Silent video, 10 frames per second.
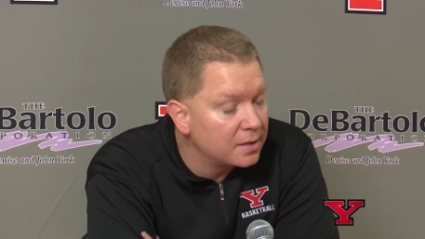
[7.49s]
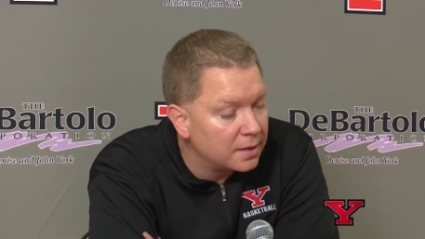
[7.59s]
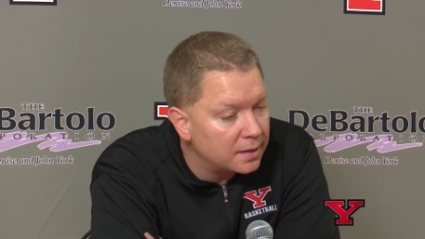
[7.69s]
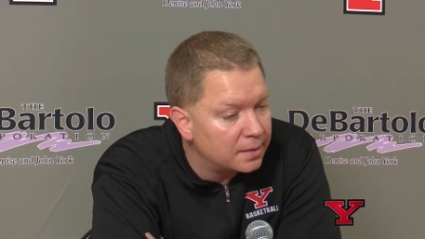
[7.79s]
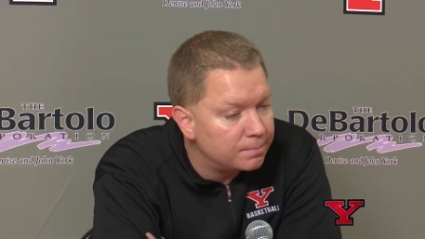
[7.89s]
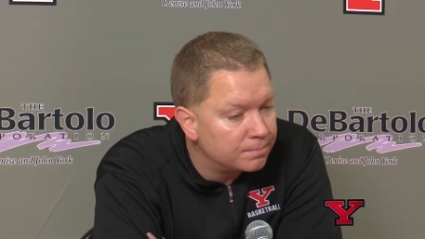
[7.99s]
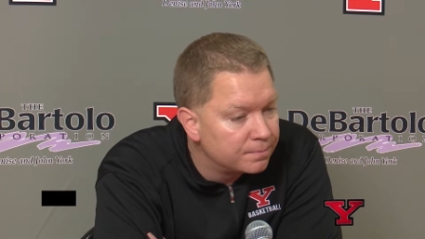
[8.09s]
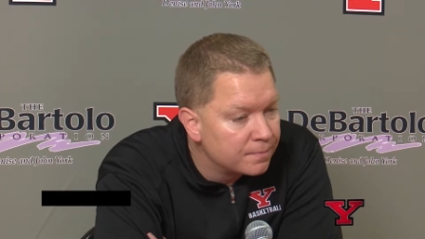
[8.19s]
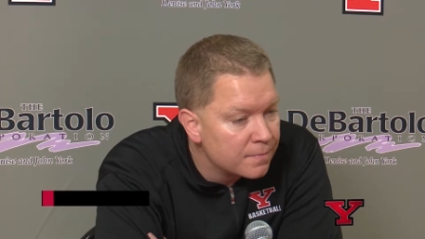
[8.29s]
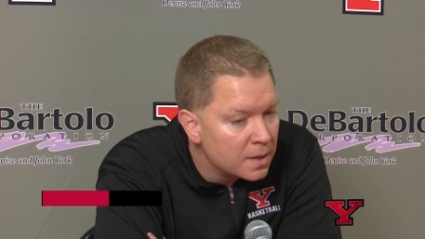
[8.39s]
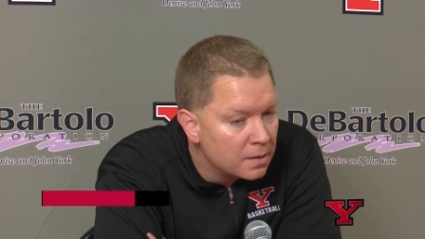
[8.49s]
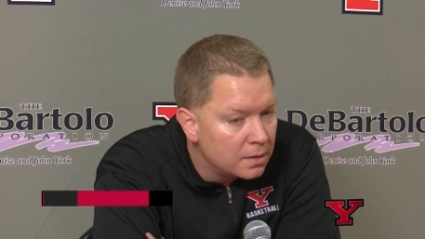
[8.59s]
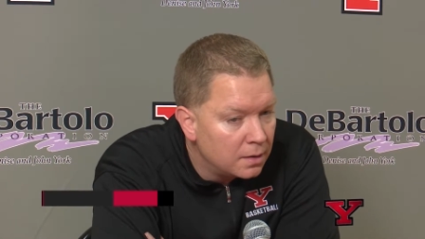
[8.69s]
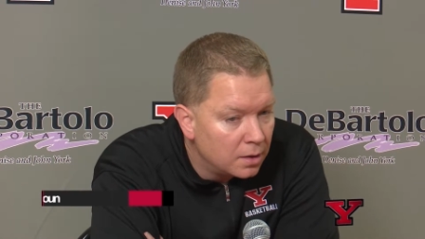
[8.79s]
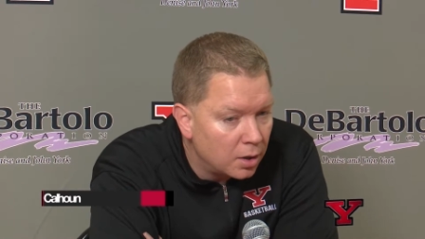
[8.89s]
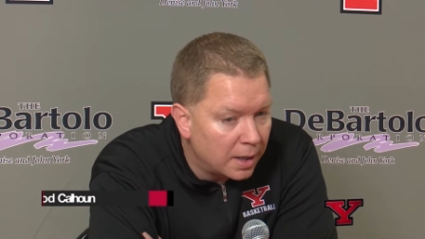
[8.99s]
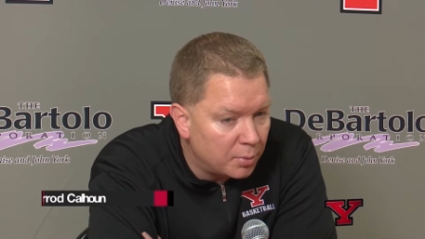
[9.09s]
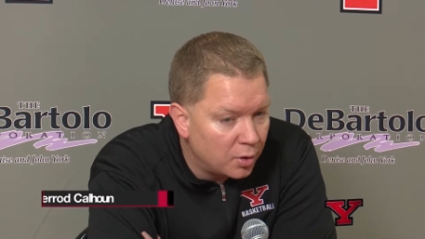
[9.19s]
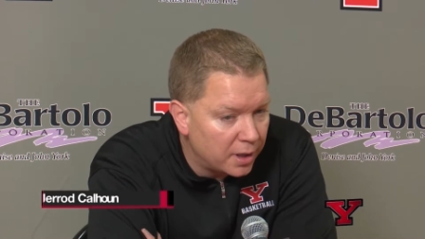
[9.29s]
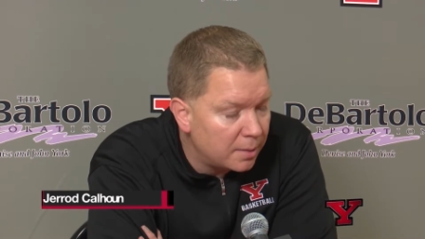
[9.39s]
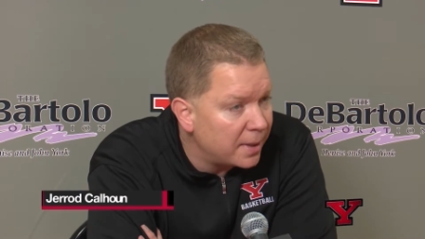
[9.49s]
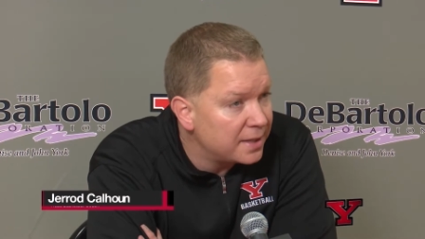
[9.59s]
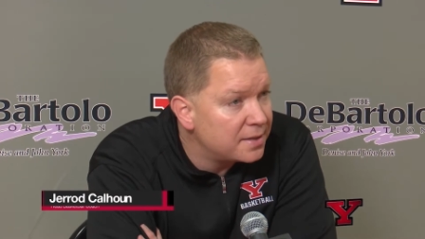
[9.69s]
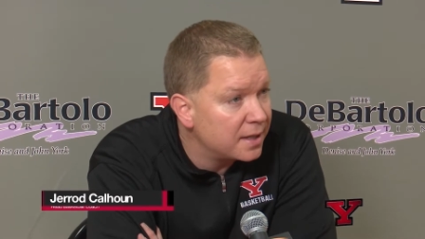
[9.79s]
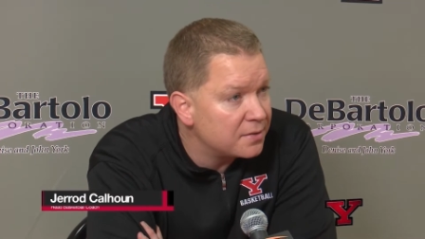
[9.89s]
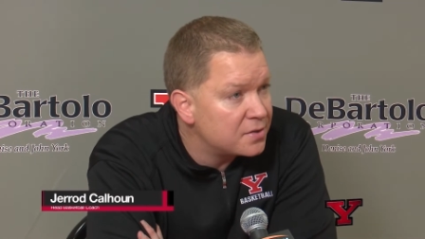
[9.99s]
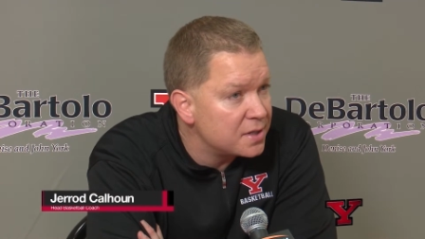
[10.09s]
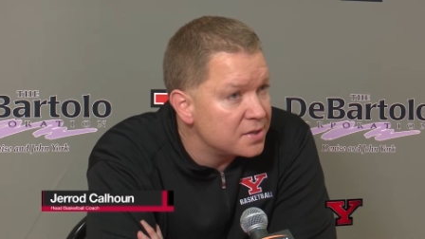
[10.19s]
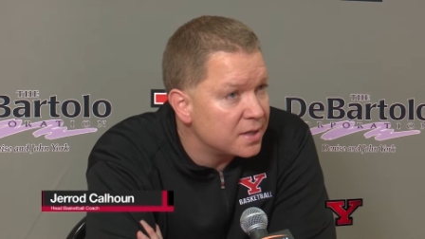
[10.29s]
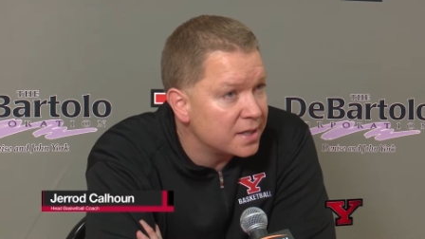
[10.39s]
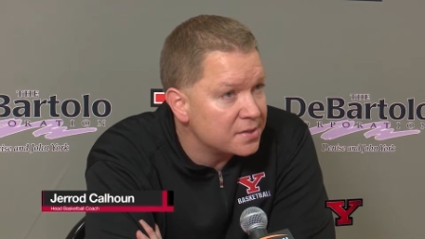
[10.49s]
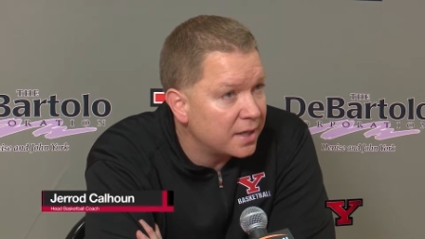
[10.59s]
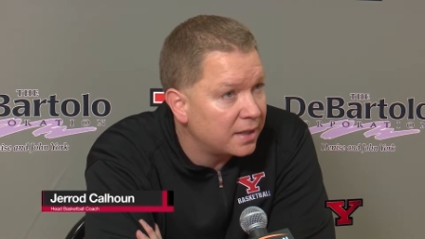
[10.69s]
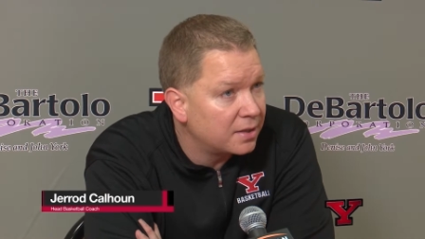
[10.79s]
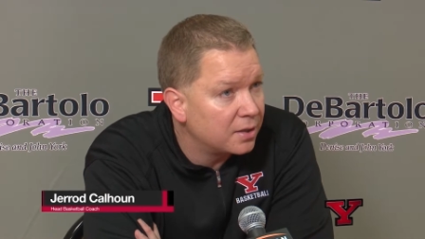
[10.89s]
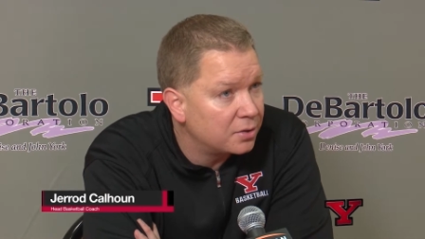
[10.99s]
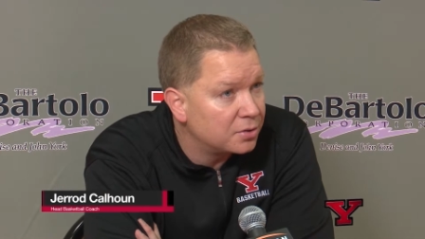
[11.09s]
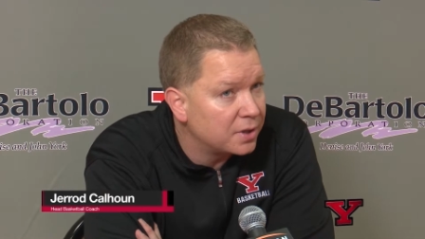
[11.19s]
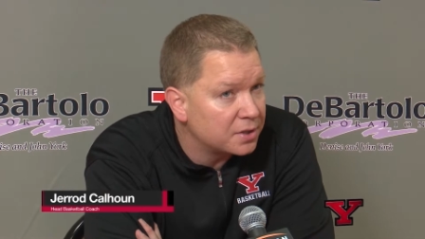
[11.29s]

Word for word: Um, you know, I'm going into my 10th season as a head coach.